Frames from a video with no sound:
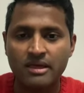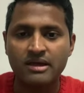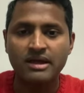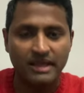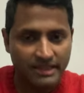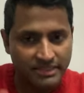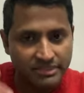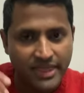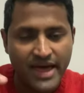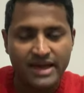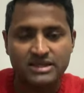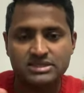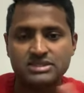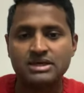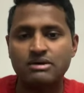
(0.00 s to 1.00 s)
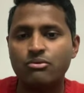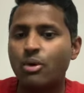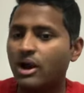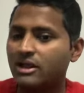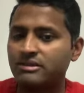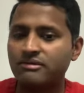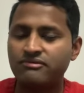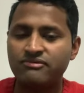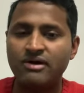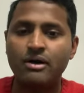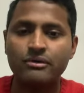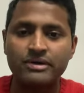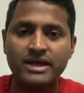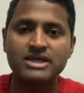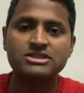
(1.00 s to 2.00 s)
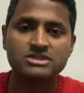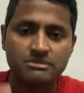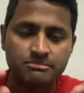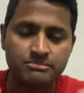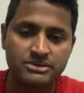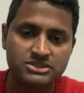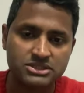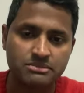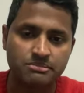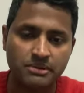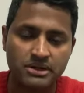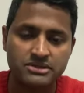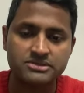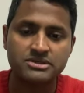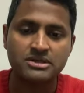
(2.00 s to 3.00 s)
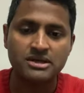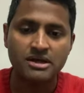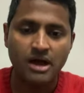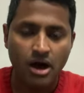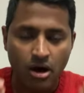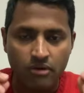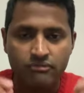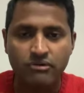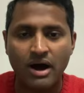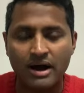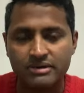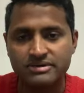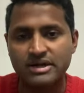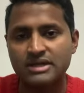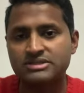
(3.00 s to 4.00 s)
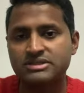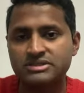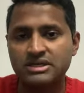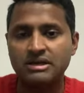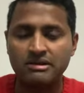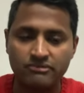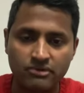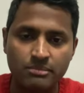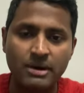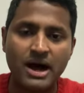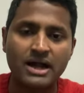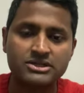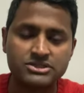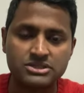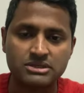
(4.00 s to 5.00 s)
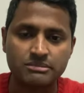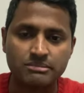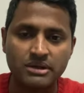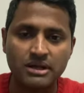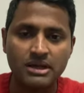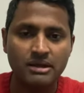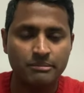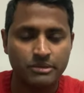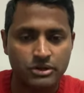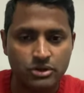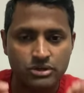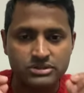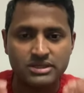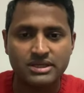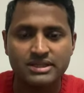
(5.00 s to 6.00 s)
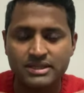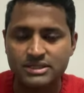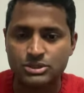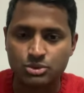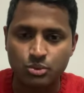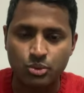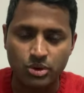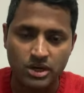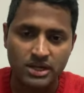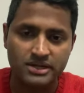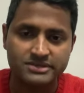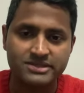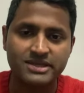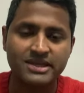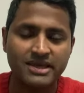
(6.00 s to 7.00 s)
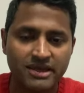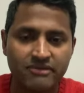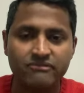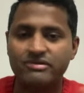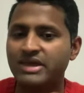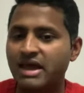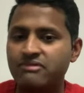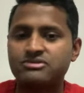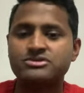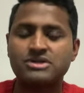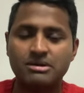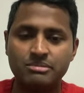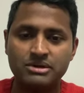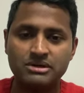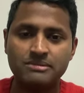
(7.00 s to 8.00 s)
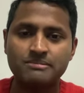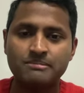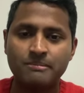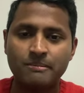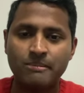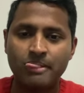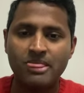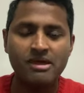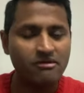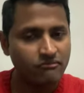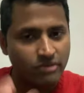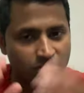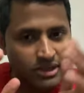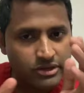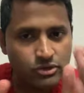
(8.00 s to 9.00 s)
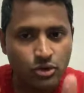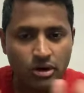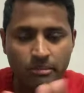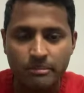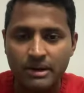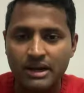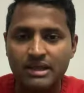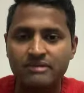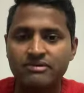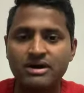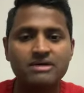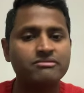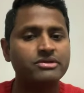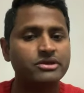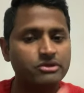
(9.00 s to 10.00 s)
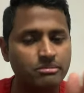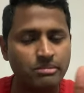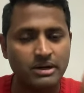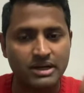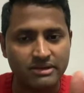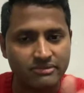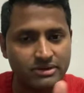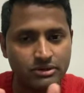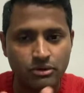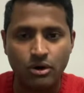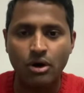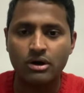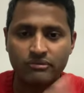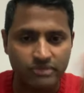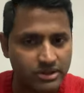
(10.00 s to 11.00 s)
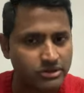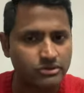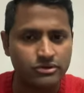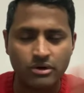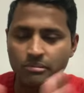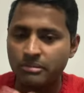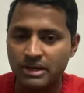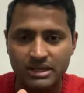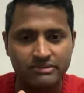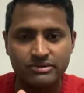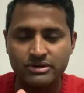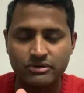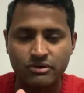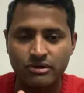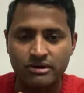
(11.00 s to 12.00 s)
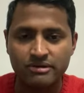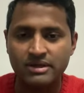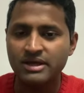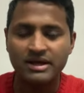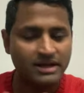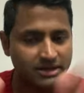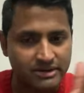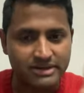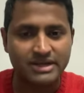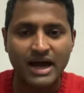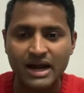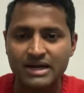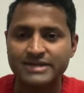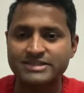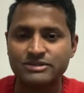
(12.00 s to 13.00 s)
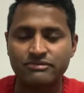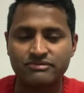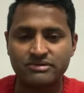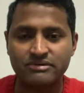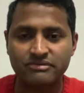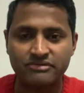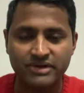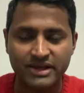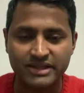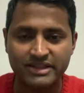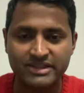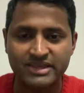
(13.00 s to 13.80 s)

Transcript: that is one of the foundation principles of transitioning from hardship. Because in this world, we have trouble. Whether you are a believer, whether you believe in God, or whether you don't believe in God, regardless of your faith,